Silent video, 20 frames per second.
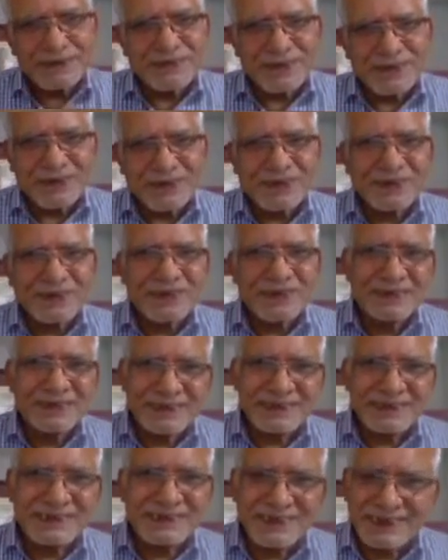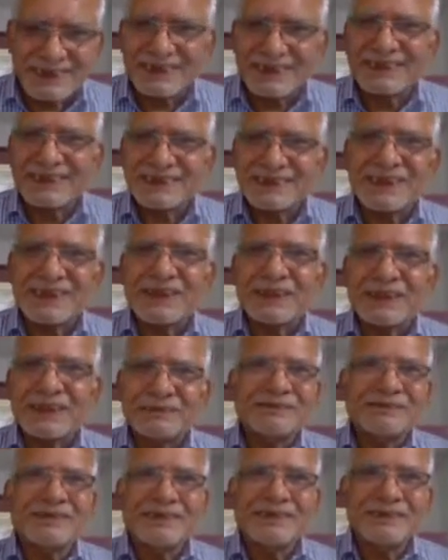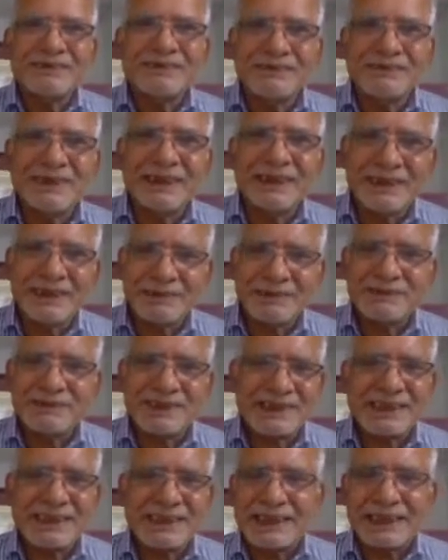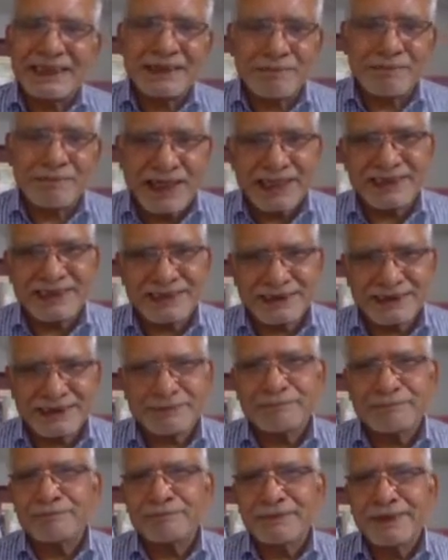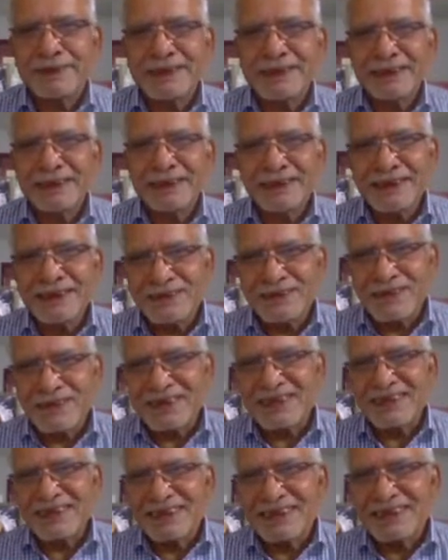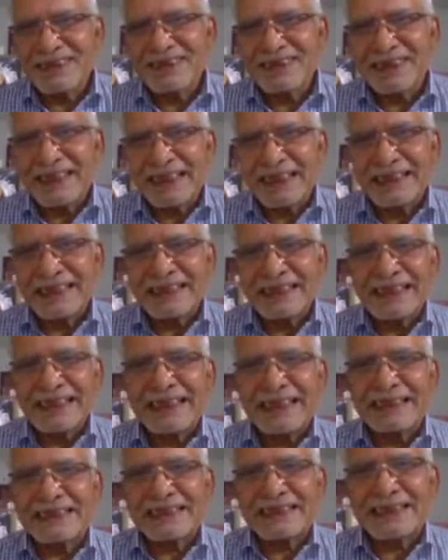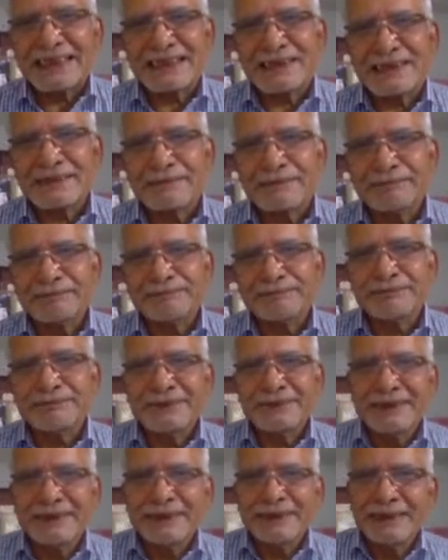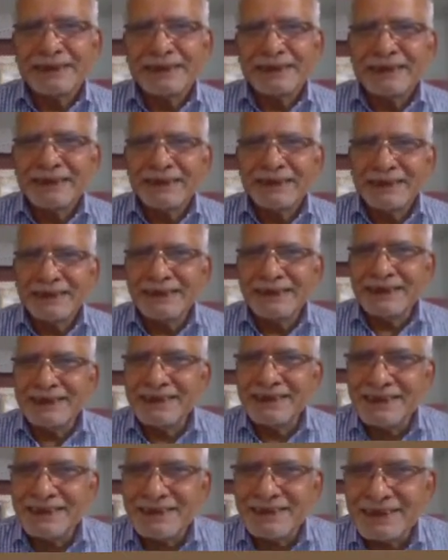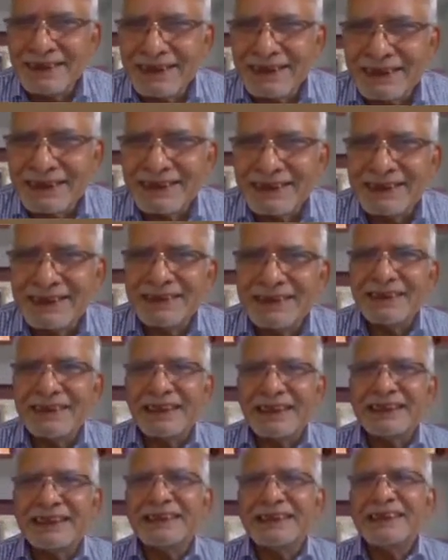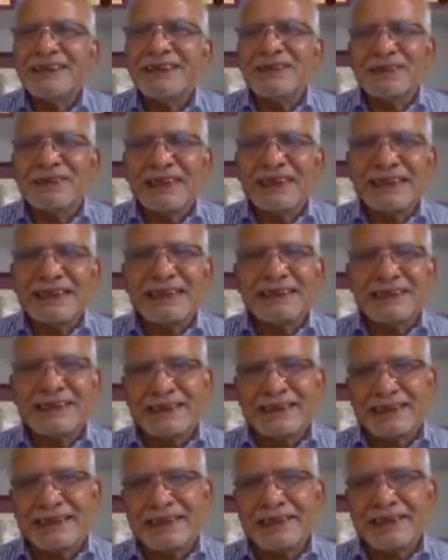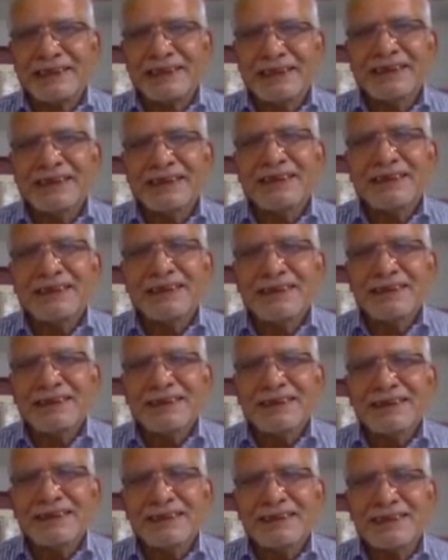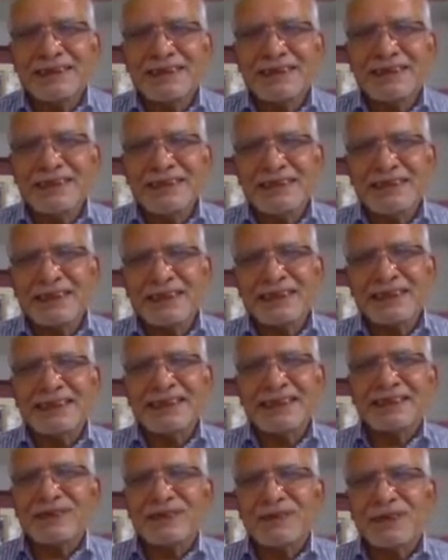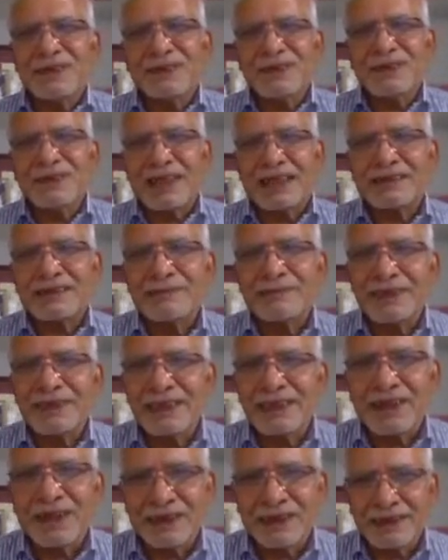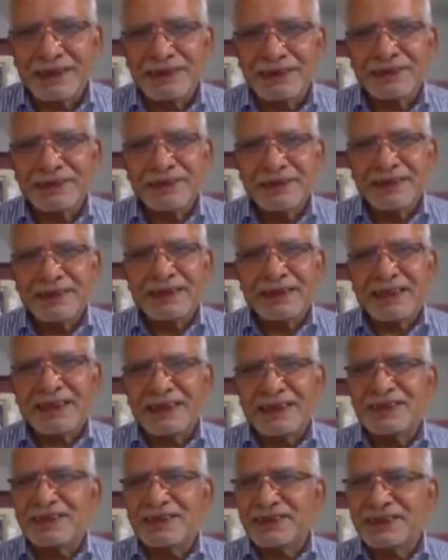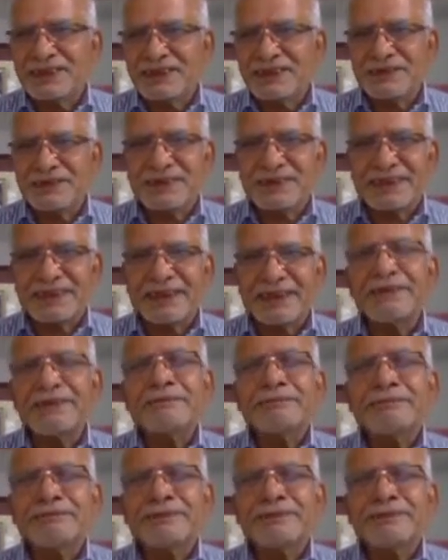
for the studies of William Sinclair Marris. This was the year 1886. In the year 1890 to 93, the scene changes over to Canterbury College, Christchurch, New Zealand,